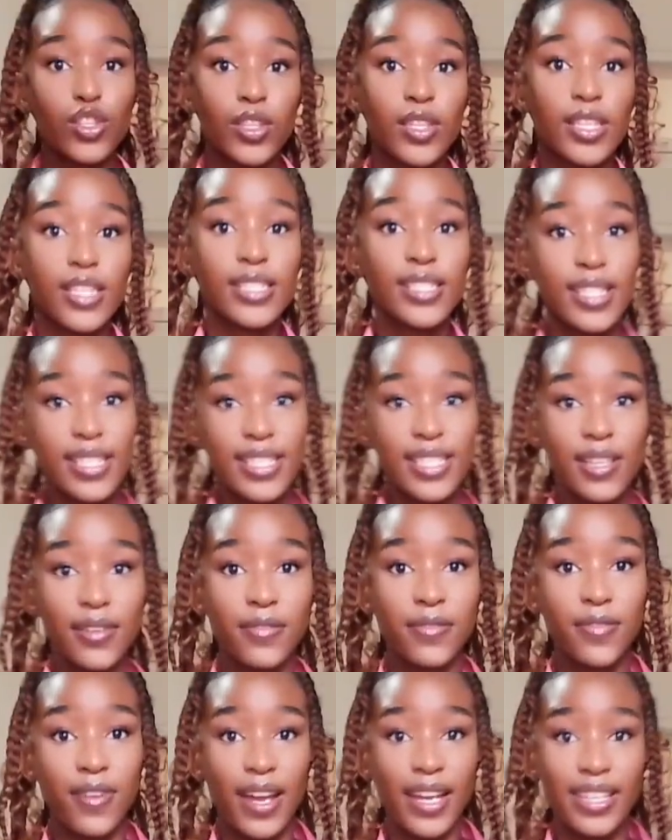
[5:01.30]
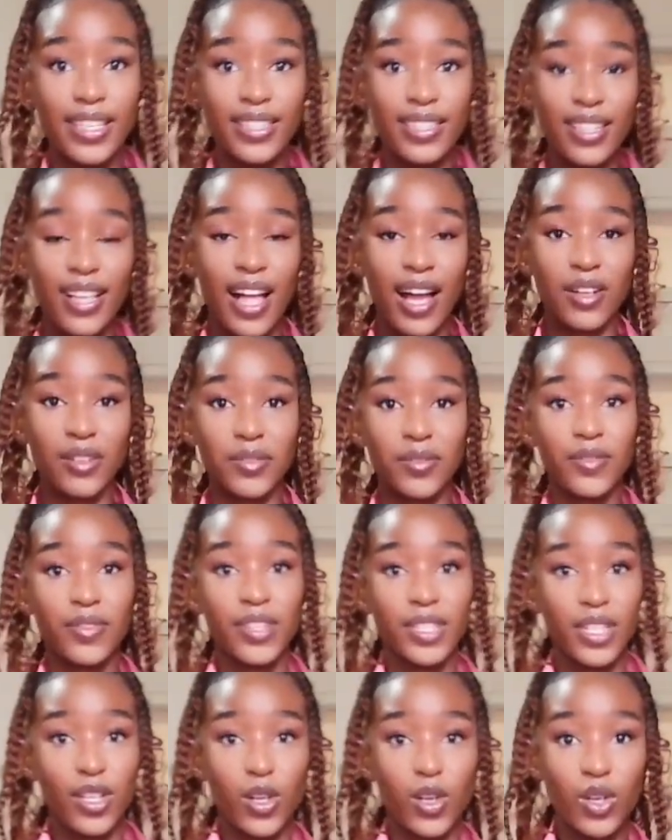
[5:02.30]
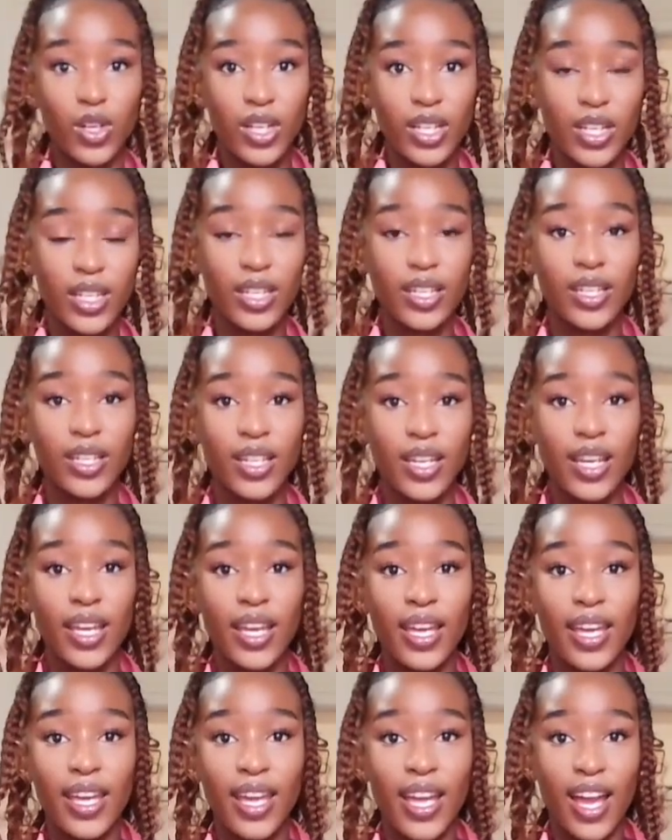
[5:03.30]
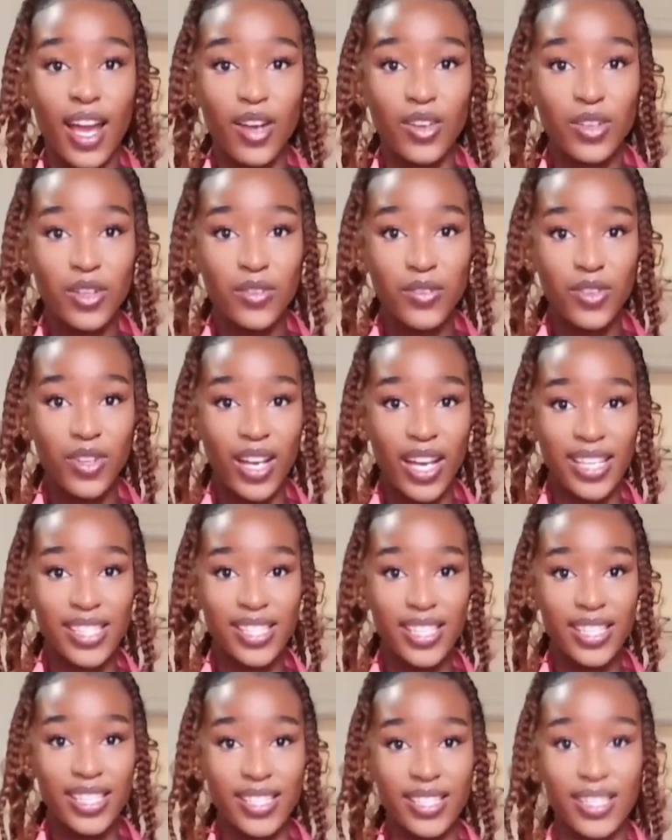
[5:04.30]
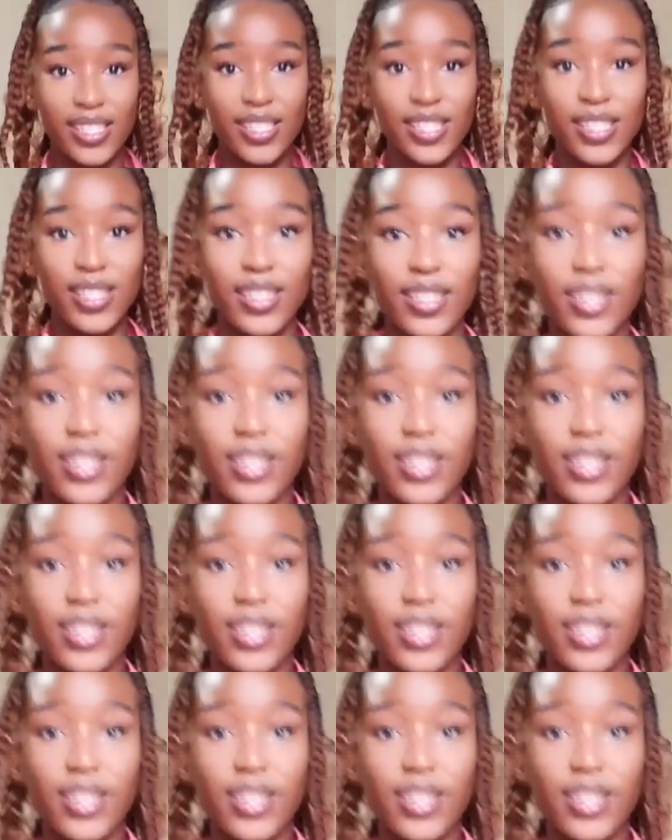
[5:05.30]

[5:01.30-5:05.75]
this is the final outfit look. I don't know if you guys can see.